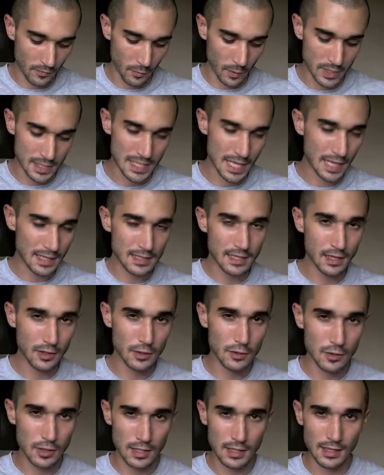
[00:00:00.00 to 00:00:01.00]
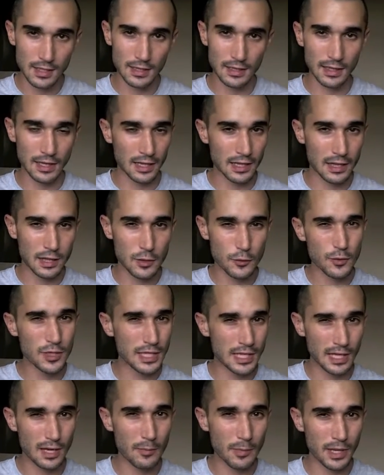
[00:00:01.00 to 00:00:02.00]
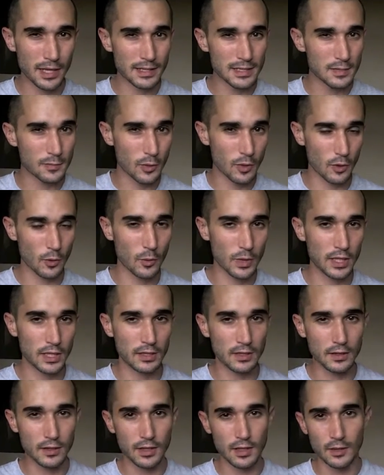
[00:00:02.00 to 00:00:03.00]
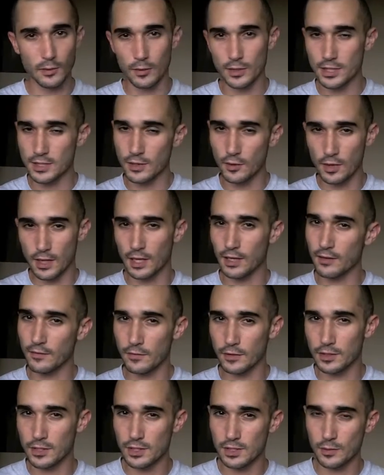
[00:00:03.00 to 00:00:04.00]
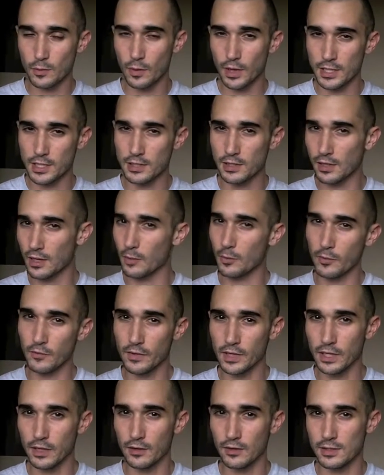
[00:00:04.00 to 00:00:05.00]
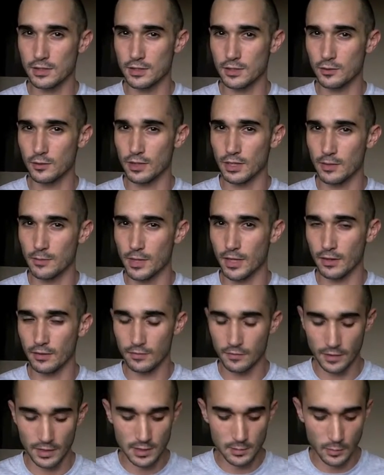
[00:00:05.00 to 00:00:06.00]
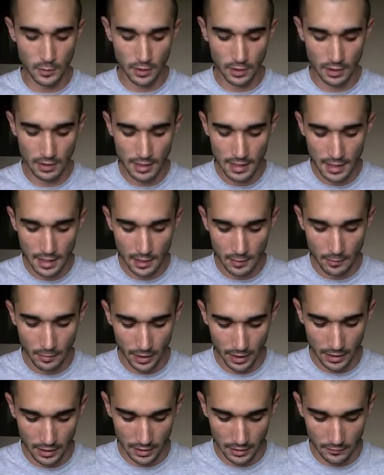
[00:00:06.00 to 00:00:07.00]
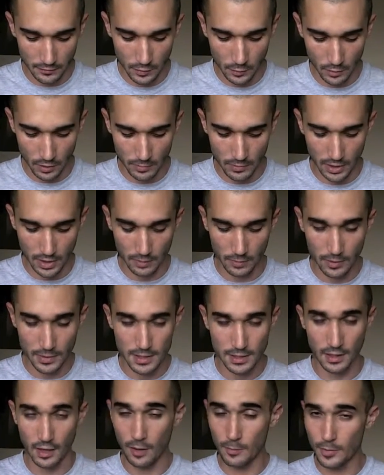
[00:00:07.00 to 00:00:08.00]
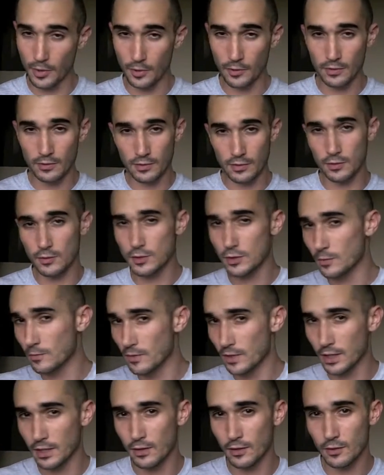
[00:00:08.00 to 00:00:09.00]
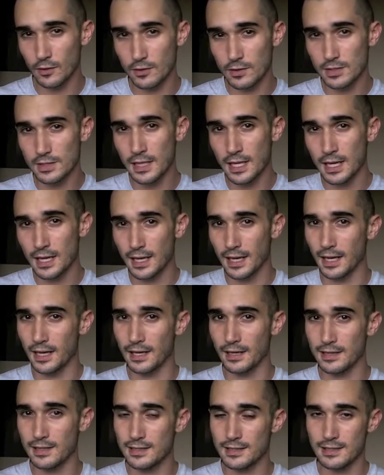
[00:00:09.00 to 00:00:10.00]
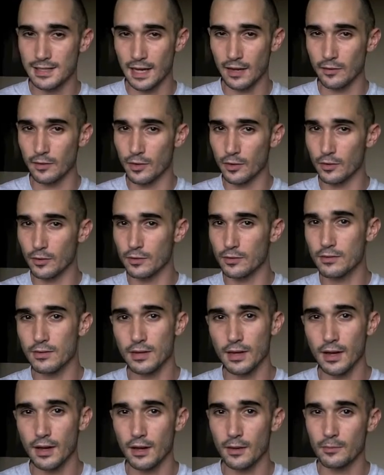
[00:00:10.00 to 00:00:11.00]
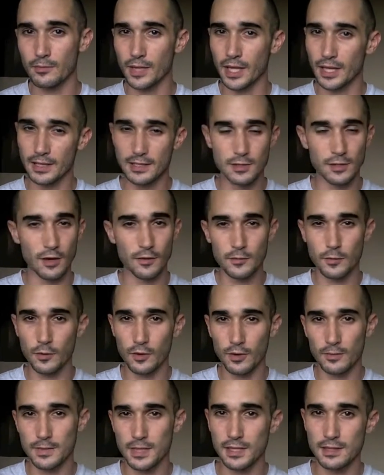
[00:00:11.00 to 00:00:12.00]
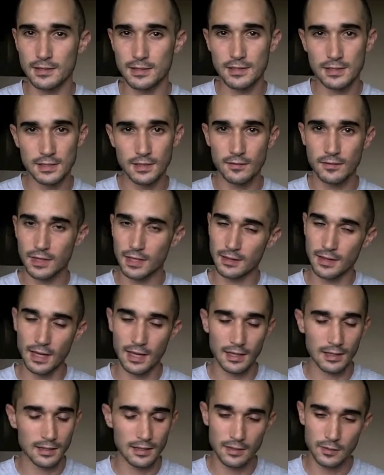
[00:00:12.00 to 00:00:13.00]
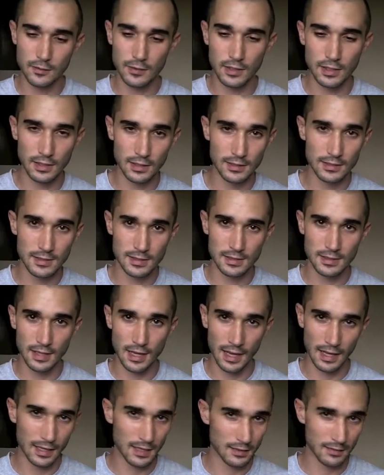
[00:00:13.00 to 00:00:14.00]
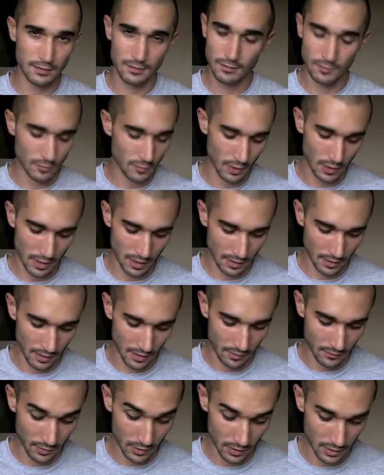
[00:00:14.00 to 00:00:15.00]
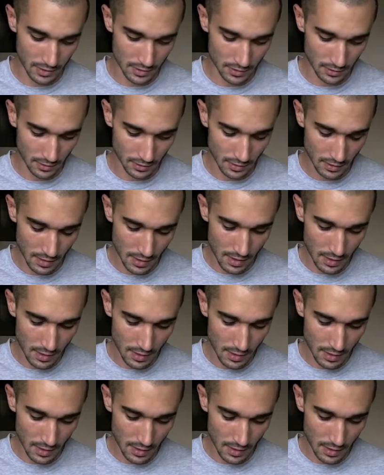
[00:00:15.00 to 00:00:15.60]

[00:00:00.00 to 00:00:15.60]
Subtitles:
With Zantel you can get like 3 gigabytes per week, which is okay if you're just watching a couple videos and doing email and Facebook, but if you want to be able to upload YouTube videos and download like software updates and stuff like that, 3 gigs, I can run out of that very easily.